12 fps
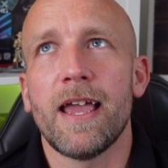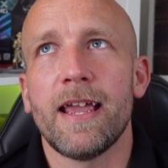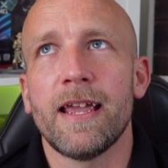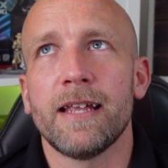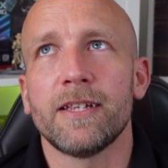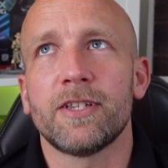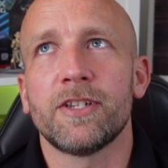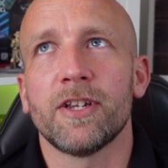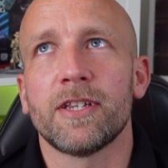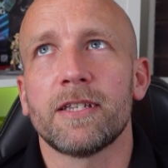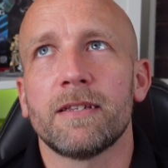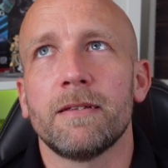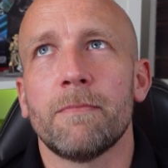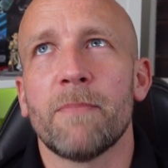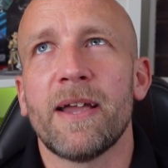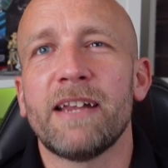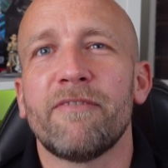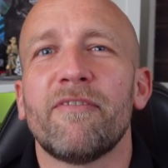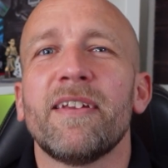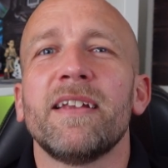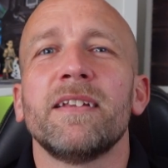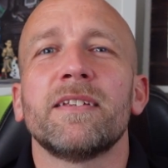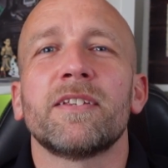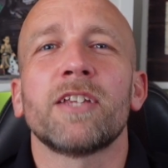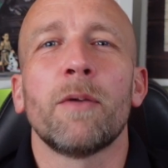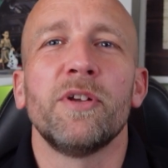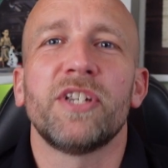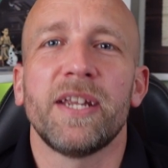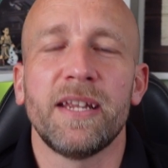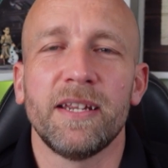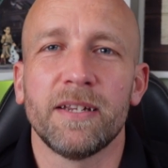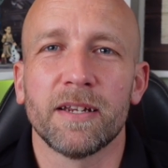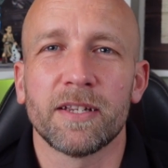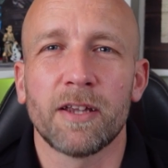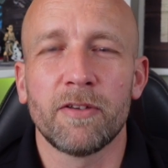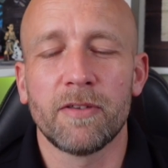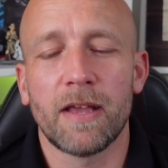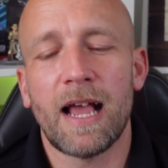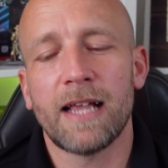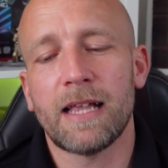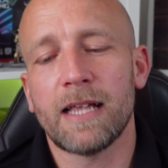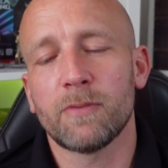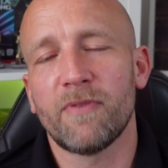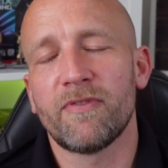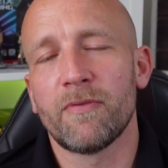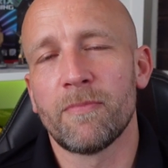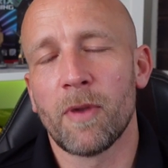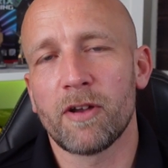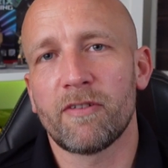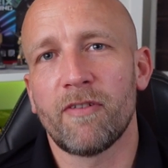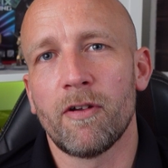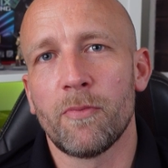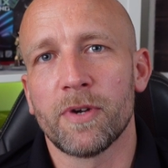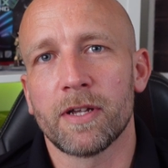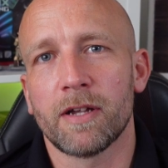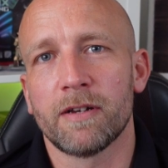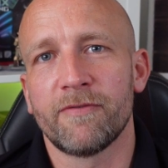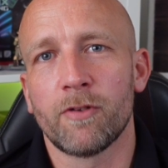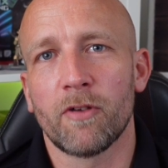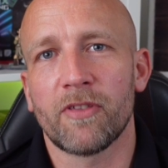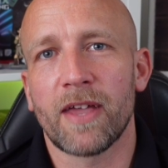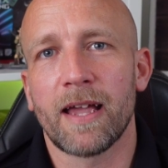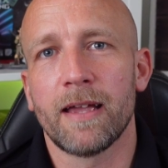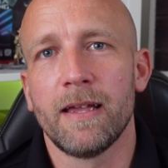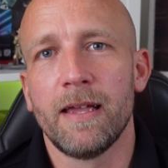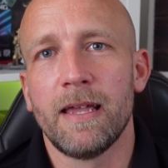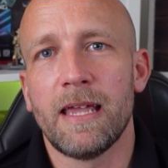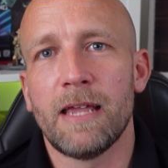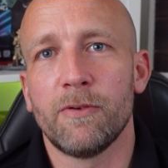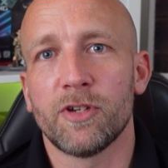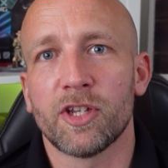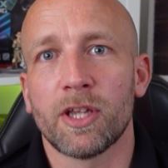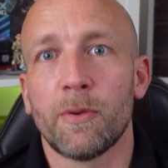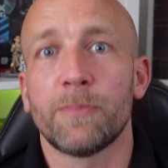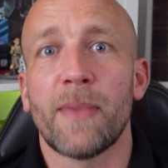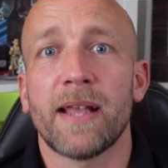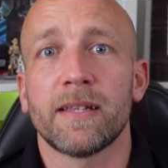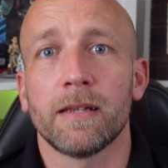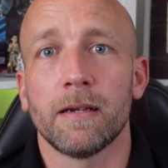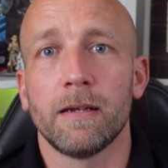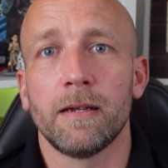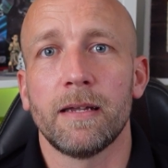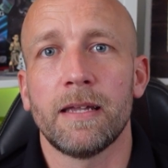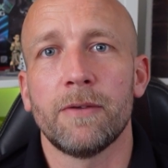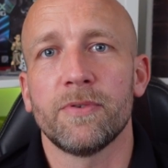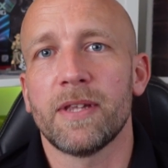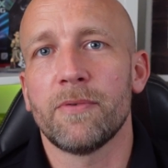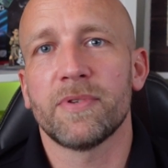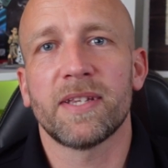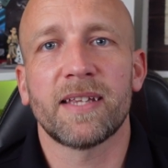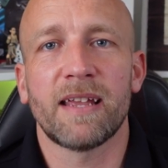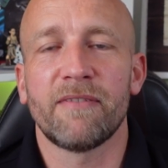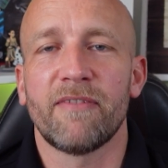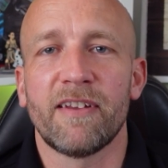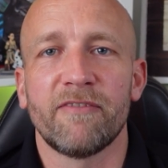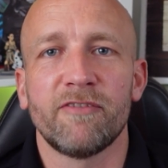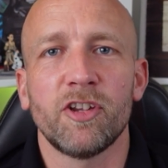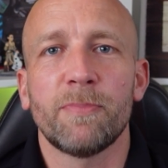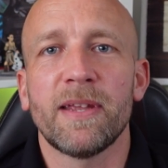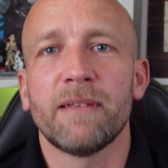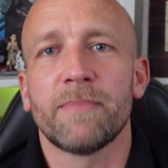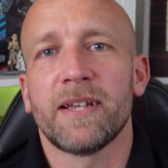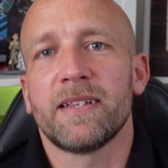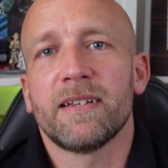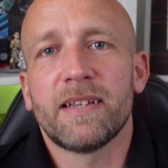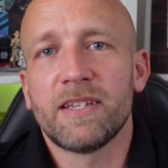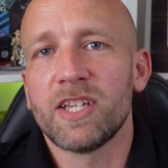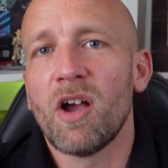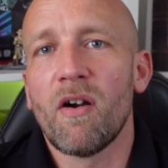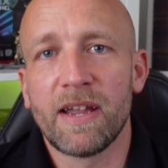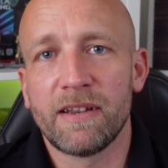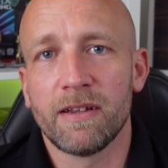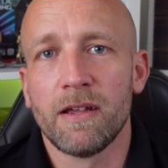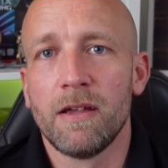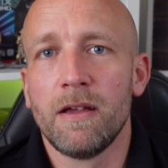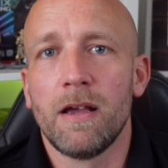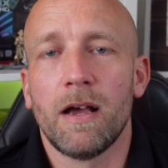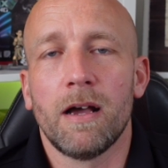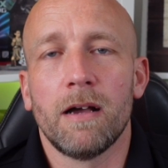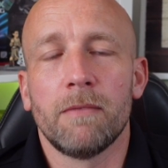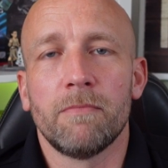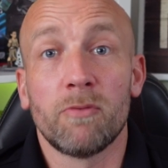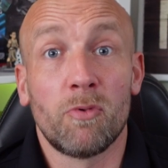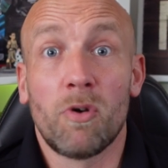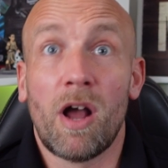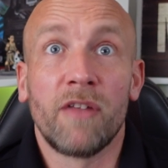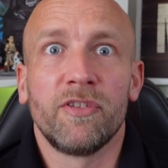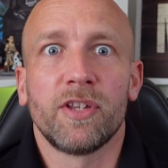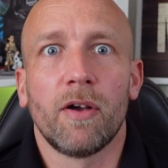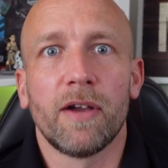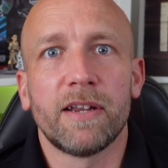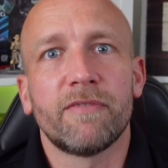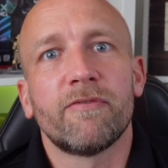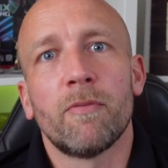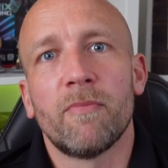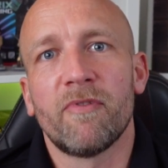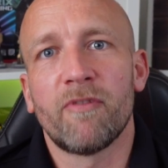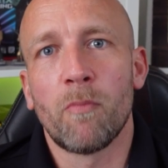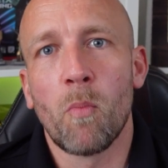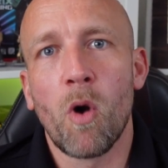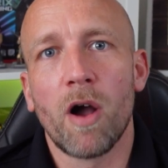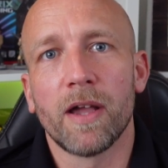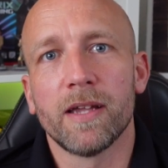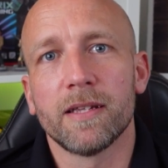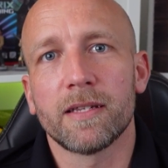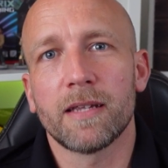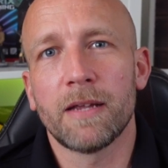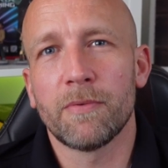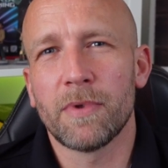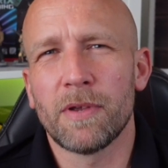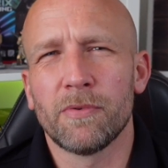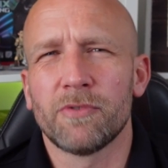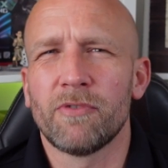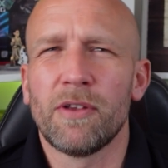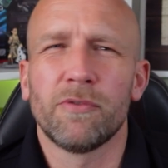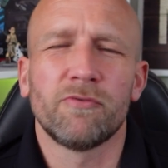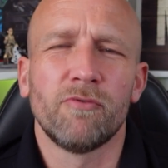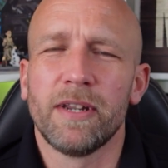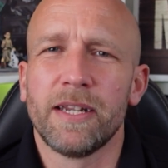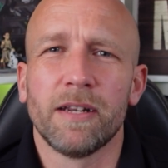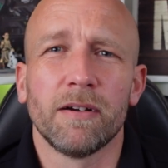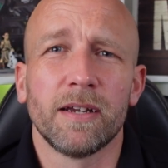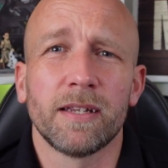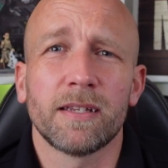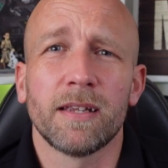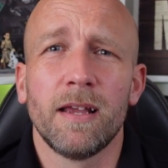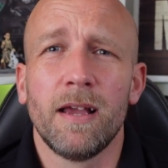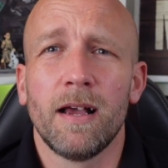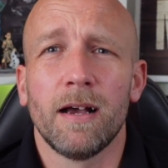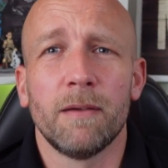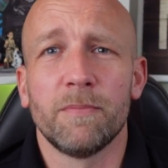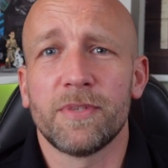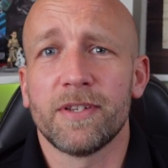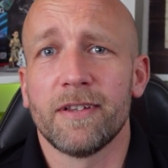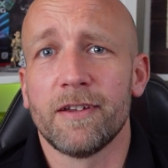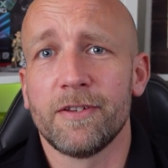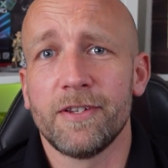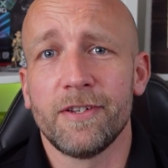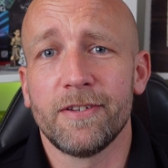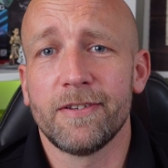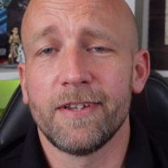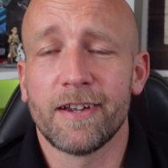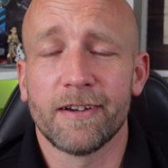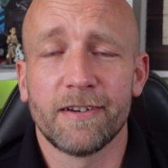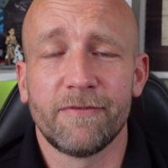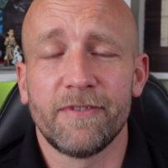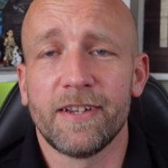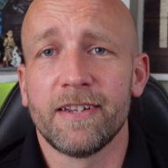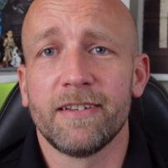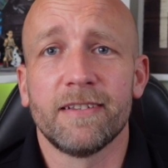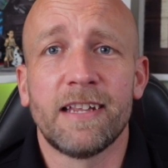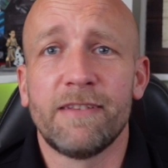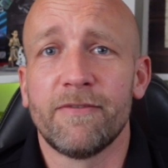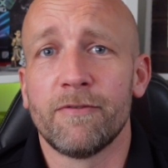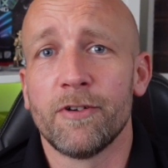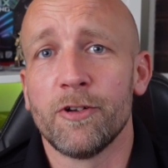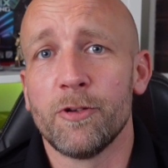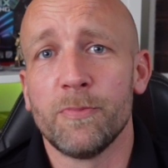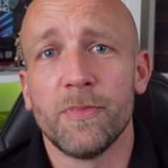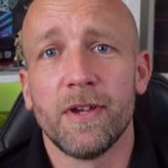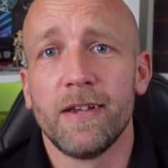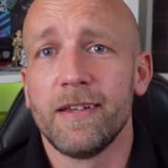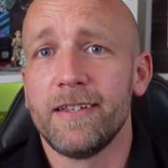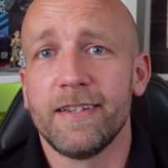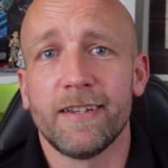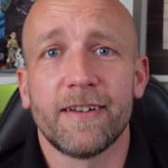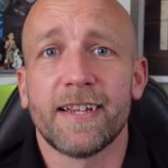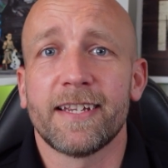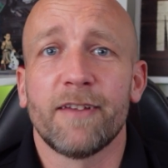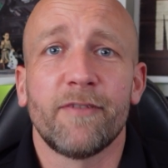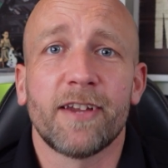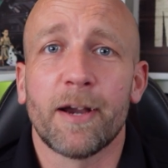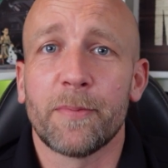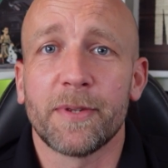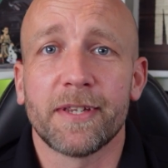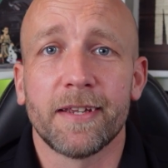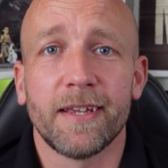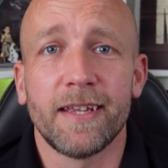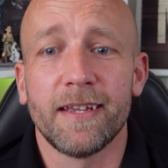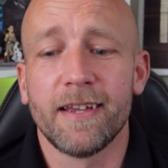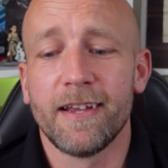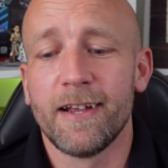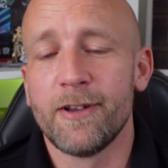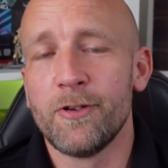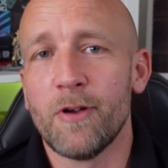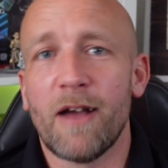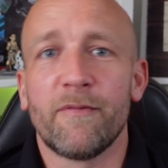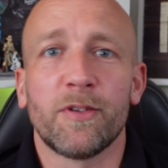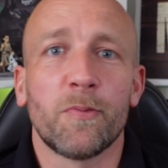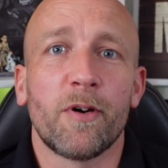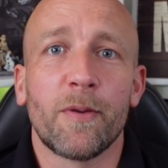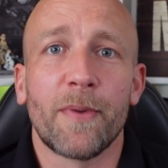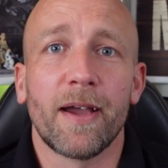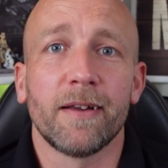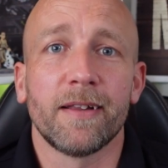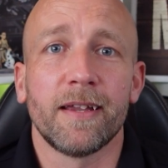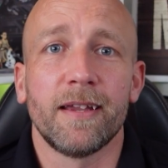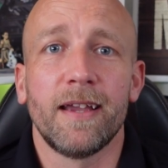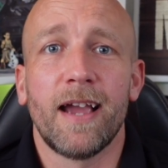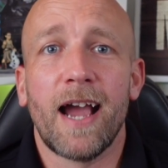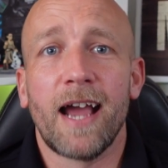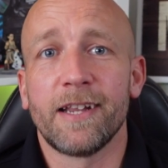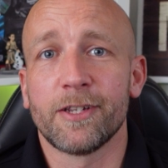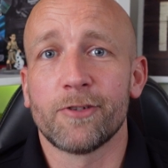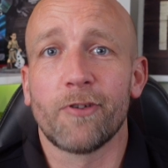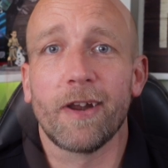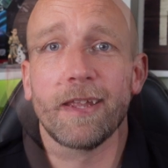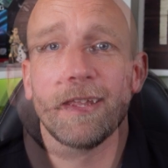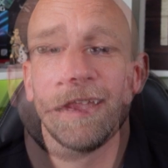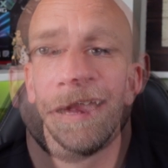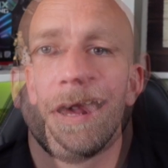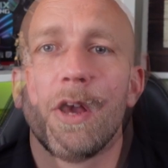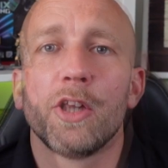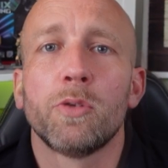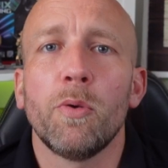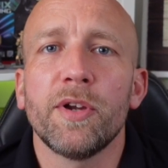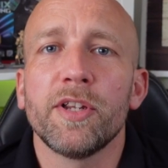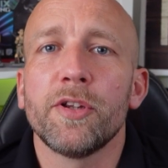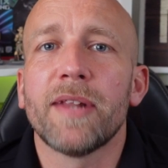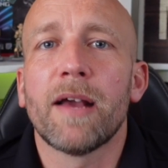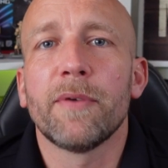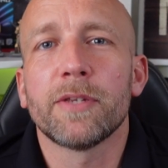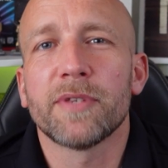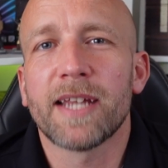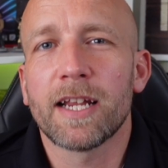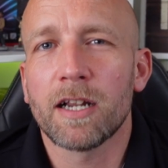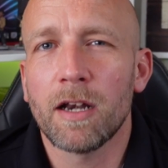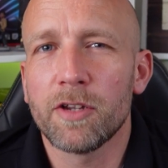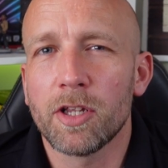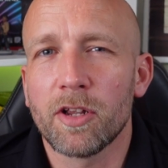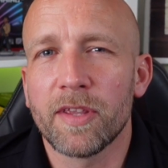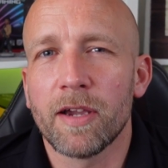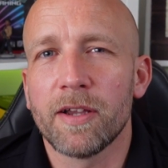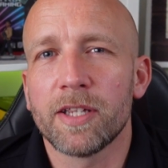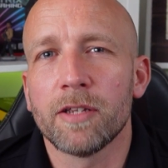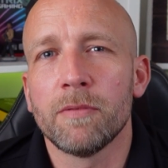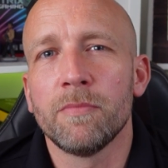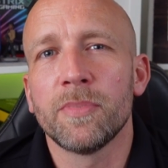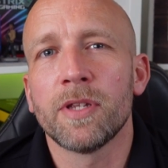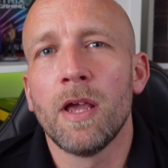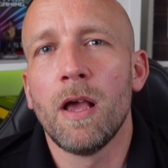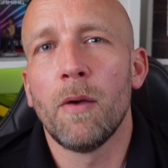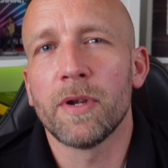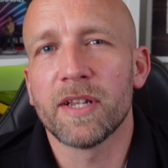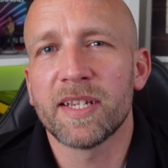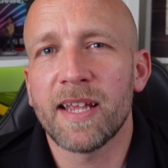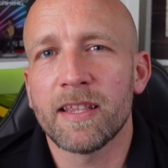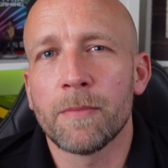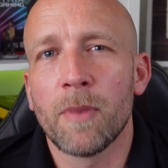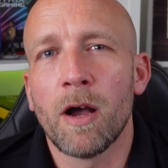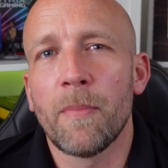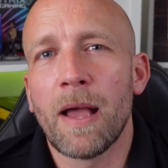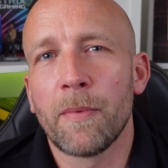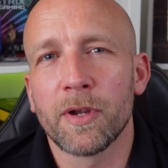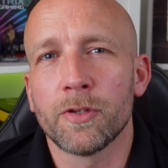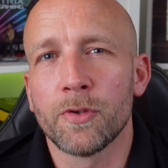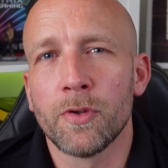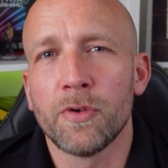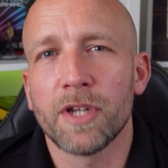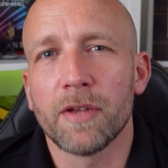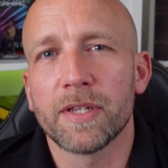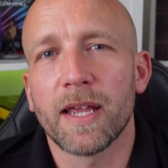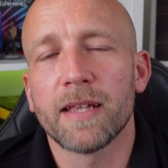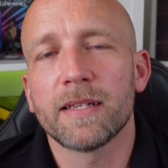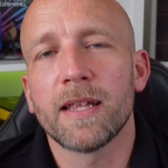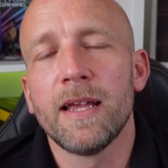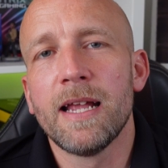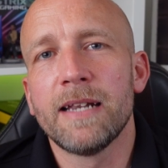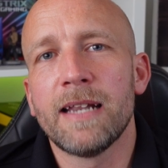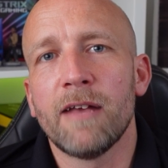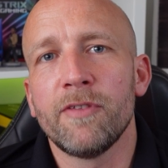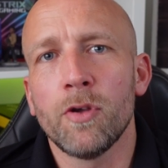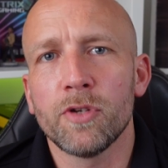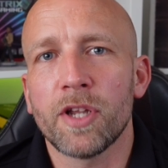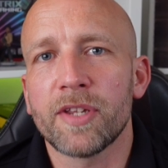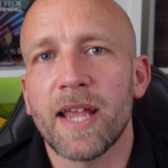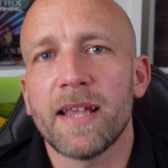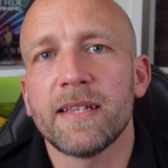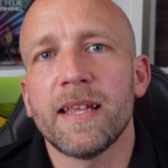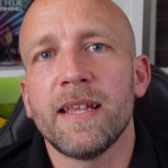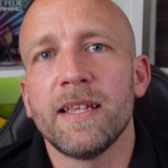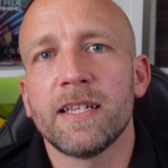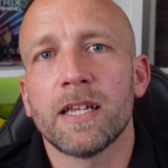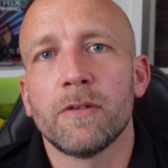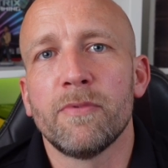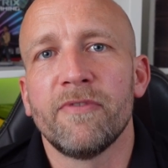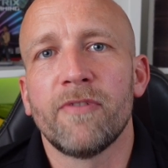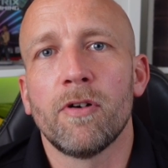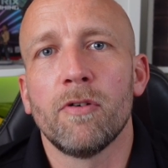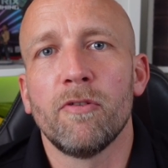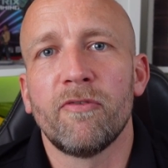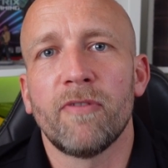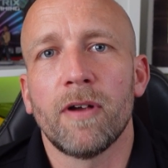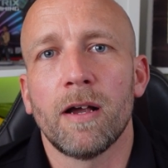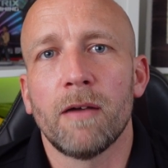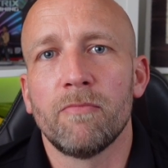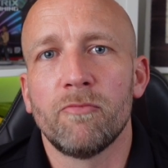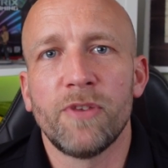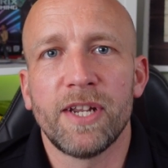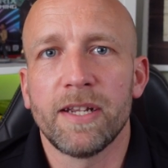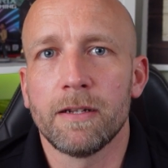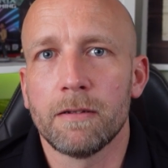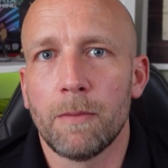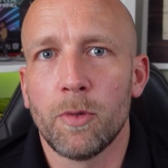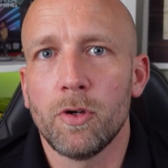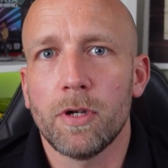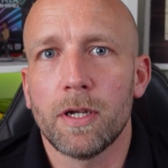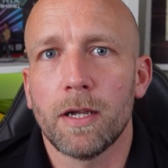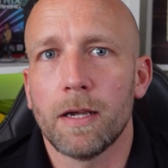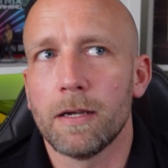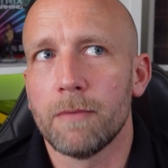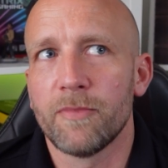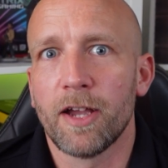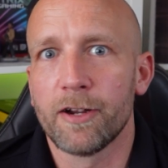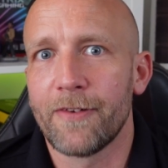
It's just made things so much easier. So as with the microphone, when I kind of got that, it was just so much better. It was the same thing, just being basically tied or untied from wires. It was really nice. So you can leave the room, you can go get yourself a cup of tea, not having to worry about it, and it's great. So what we're going to do now is we're going to take a close look at the items, and we're going to set them up, and we're going to do an audio test. Now the audio test is going to involve reading a book, The Hungry